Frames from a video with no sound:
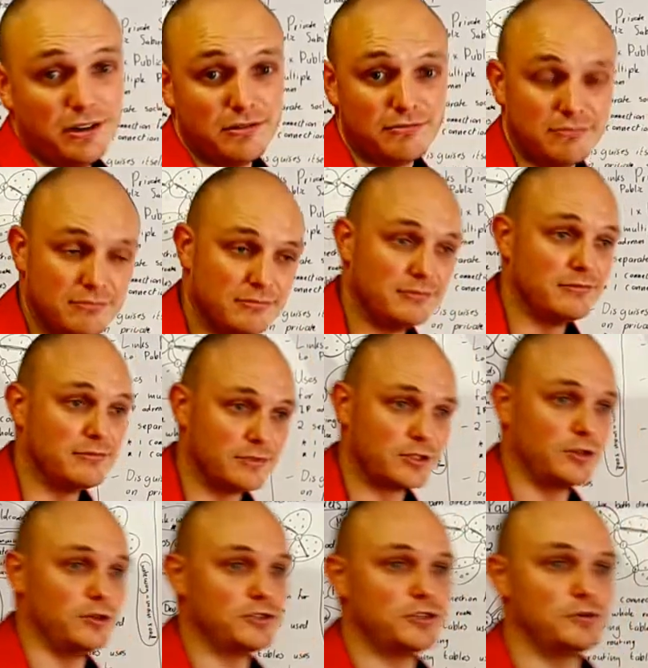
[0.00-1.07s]
It
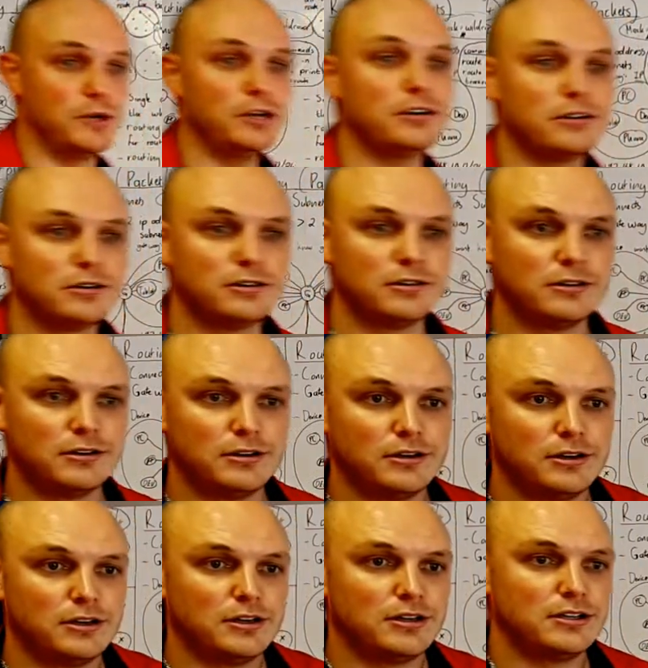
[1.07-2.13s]
can also work.
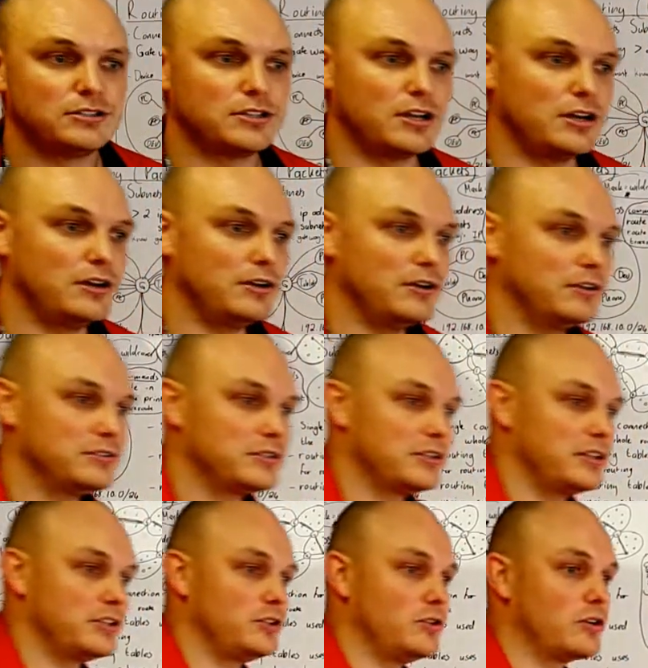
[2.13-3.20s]
So
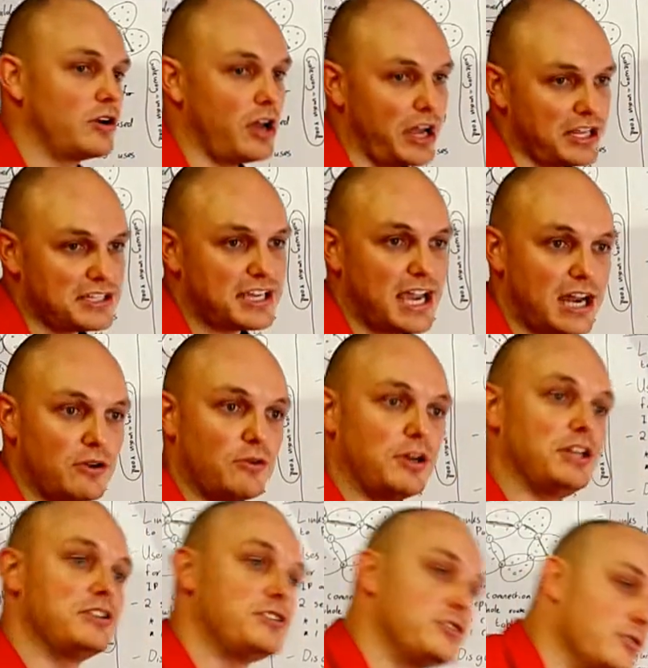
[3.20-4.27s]
that your clients can
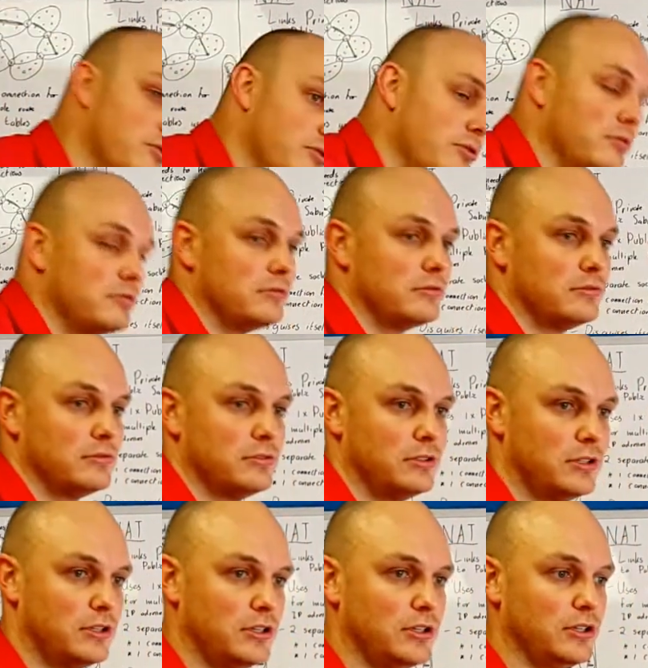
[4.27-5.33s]
reach your
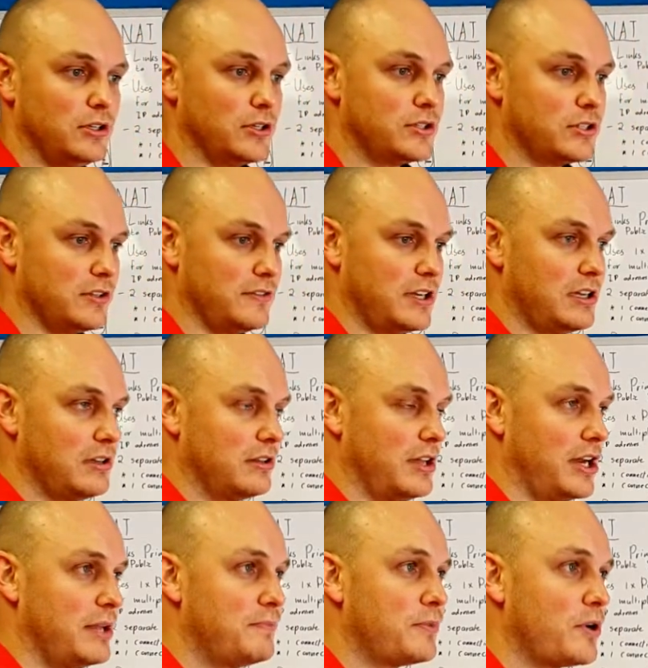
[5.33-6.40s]
server. The
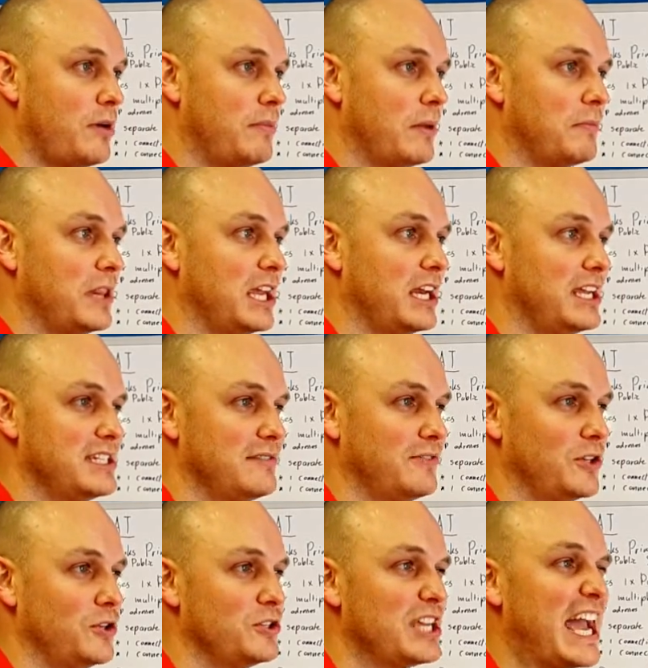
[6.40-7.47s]
only problem then is if
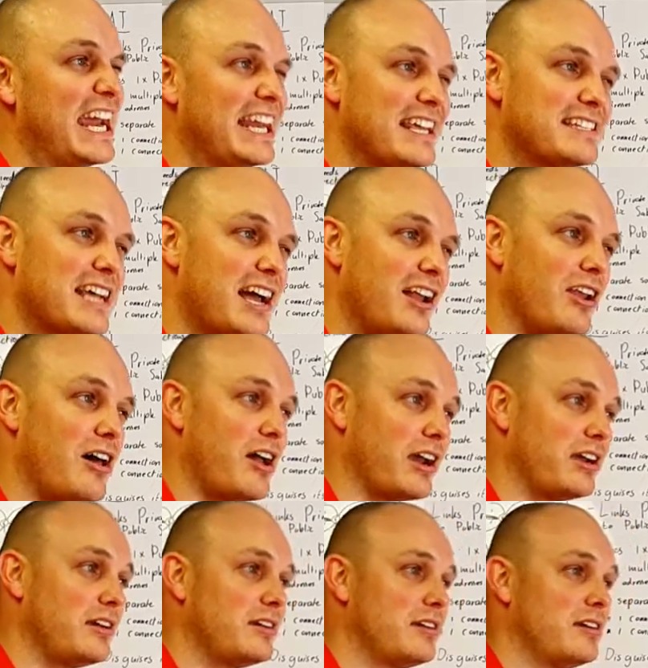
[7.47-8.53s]
you use an ADSL
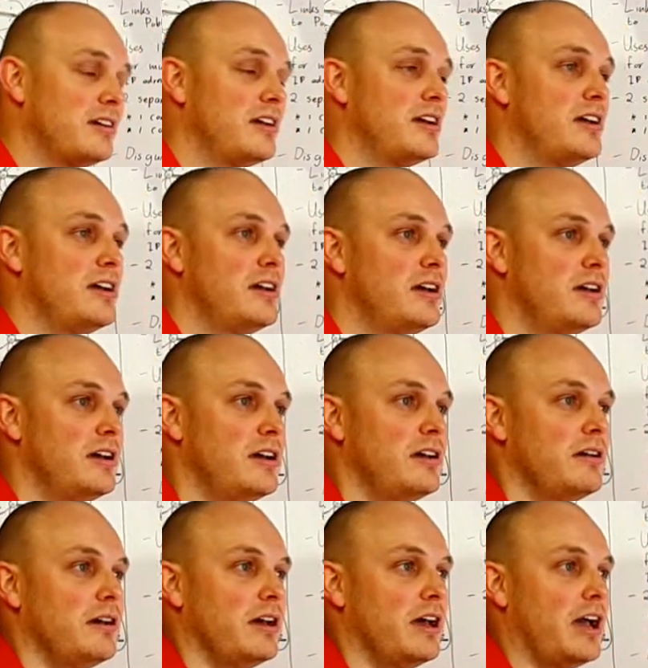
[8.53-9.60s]
line,
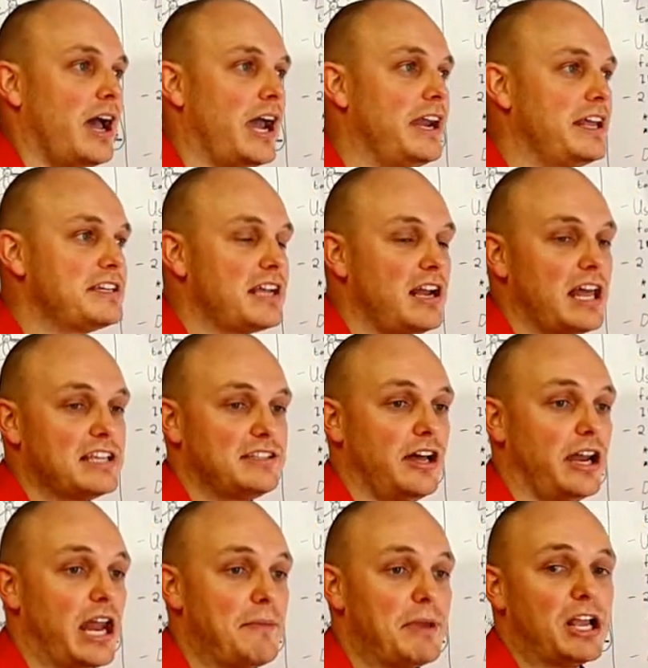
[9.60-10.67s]
ADSL has
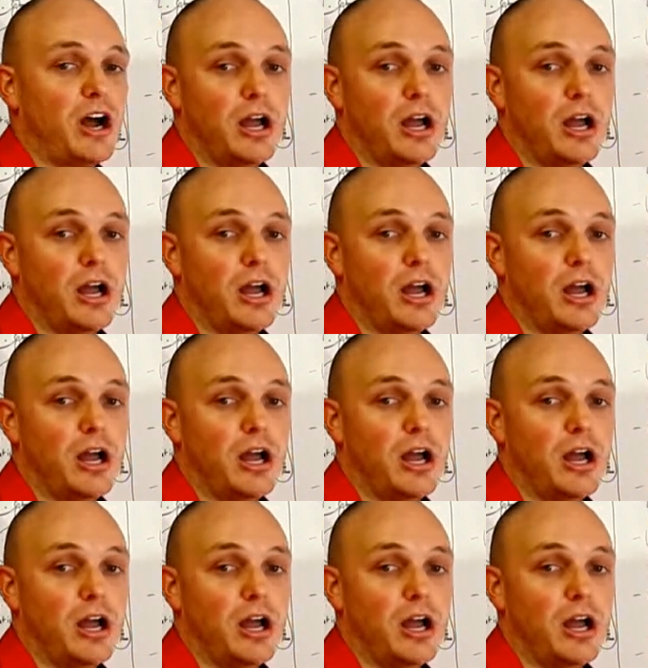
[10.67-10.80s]
dynamic